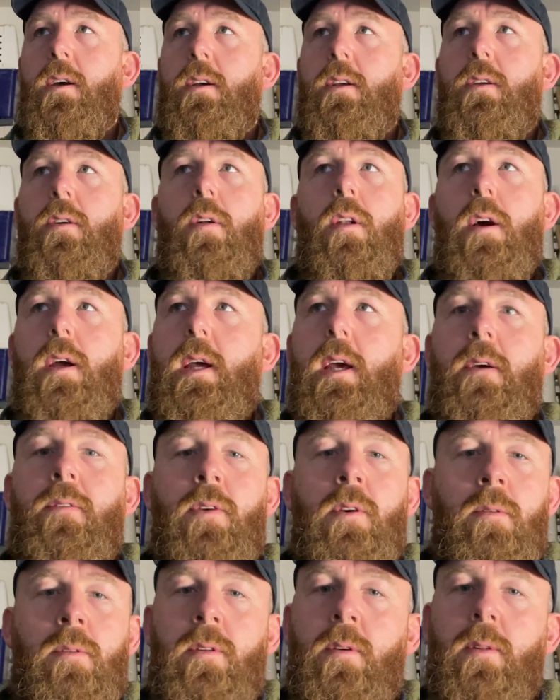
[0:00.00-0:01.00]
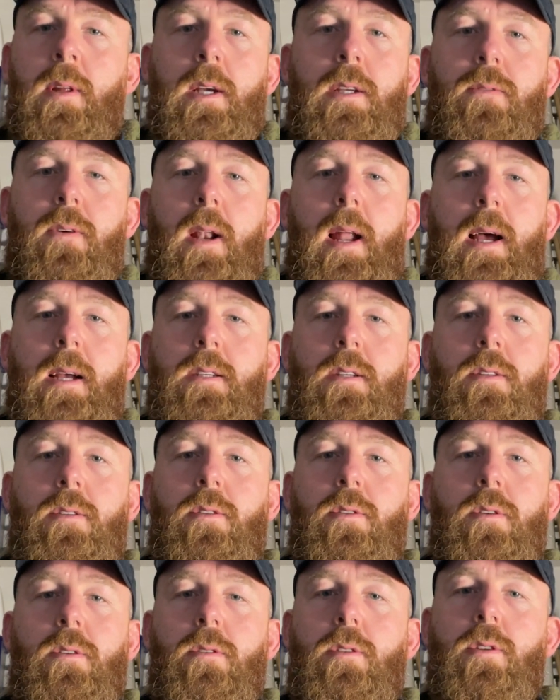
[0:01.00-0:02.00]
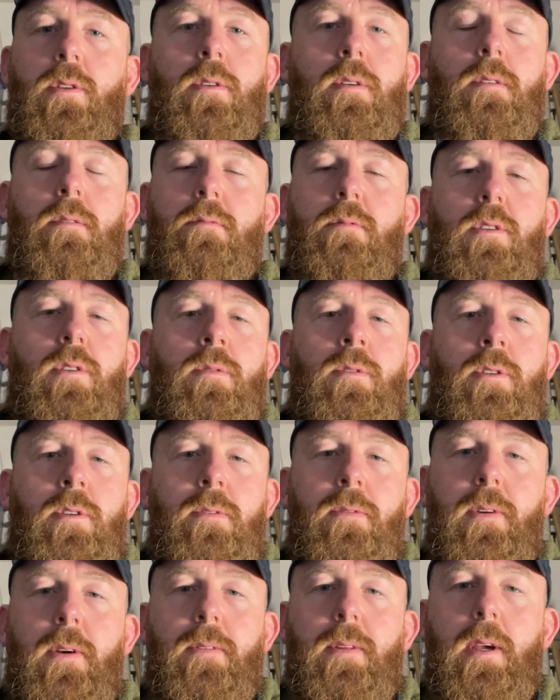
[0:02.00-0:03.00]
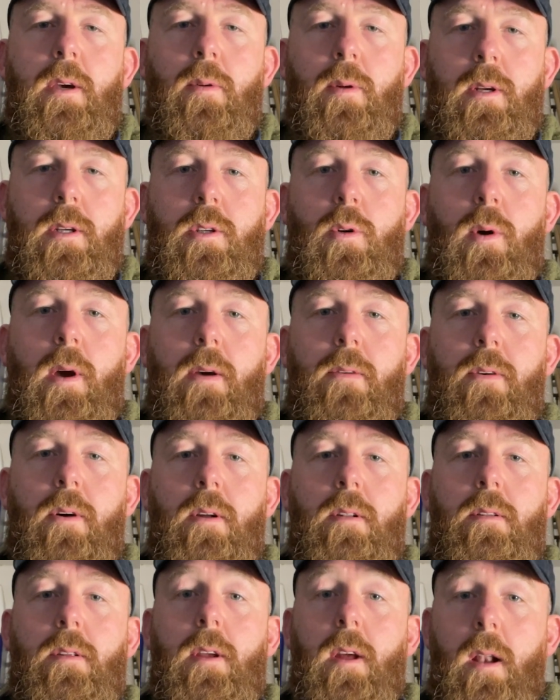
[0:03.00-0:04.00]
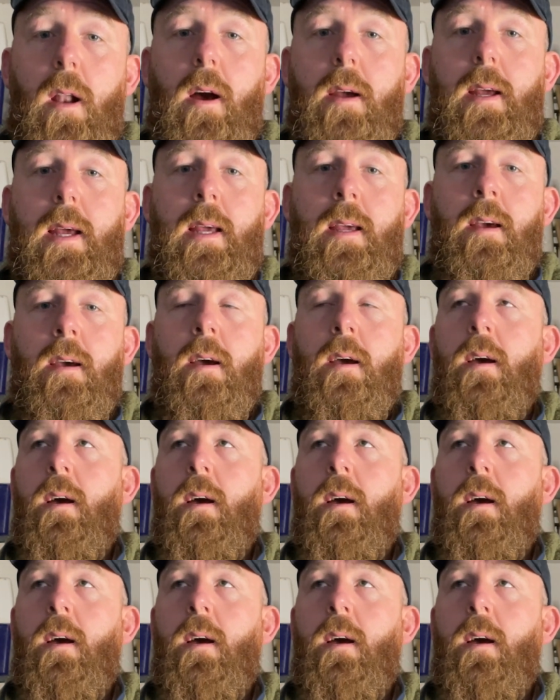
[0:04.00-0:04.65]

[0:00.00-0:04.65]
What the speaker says: you're lucky if you can do this for less than 250 quid a square foot. You're lucky.